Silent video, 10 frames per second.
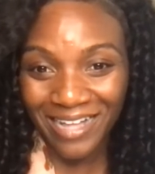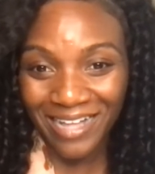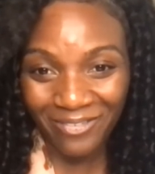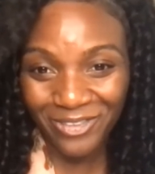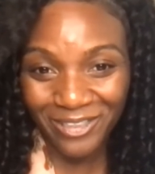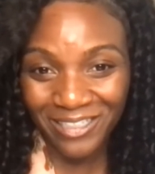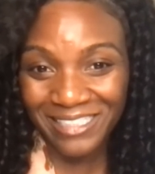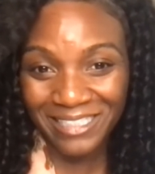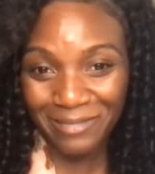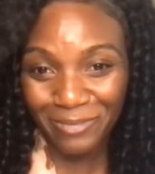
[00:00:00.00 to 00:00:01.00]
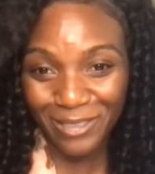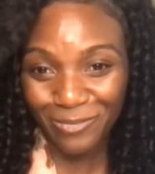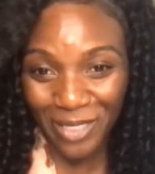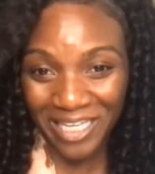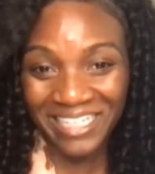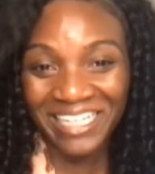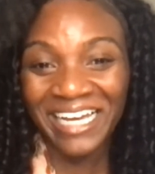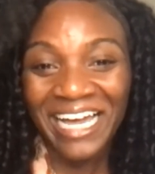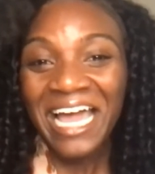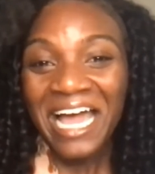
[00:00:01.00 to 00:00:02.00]
after a sleepless
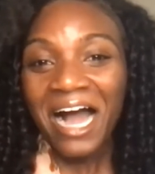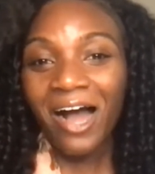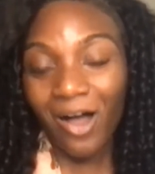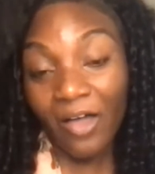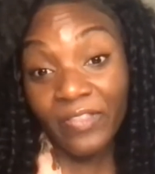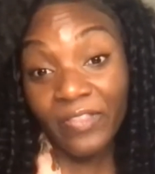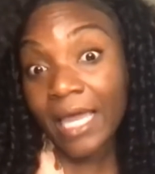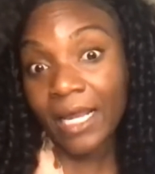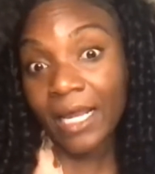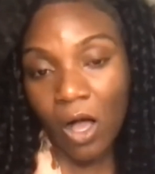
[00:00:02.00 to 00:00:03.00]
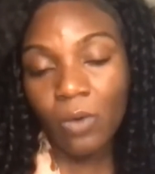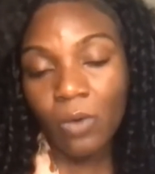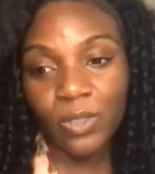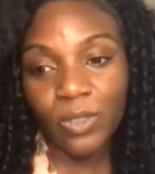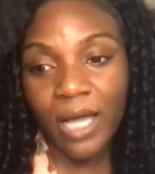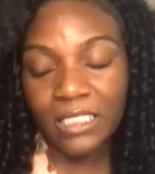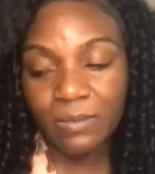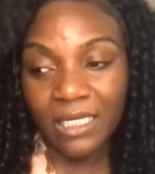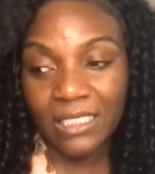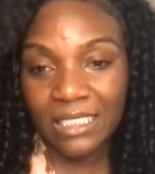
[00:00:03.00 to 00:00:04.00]
week on this kind of call with you guys,
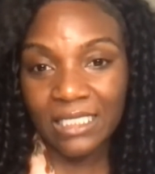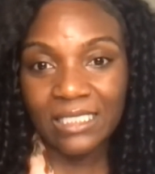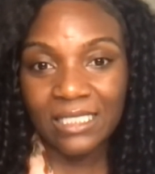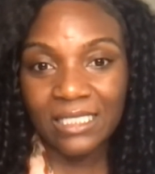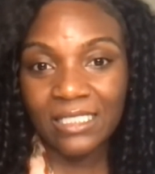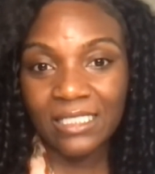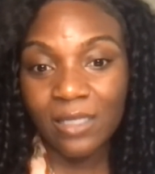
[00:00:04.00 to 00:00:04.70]
because it is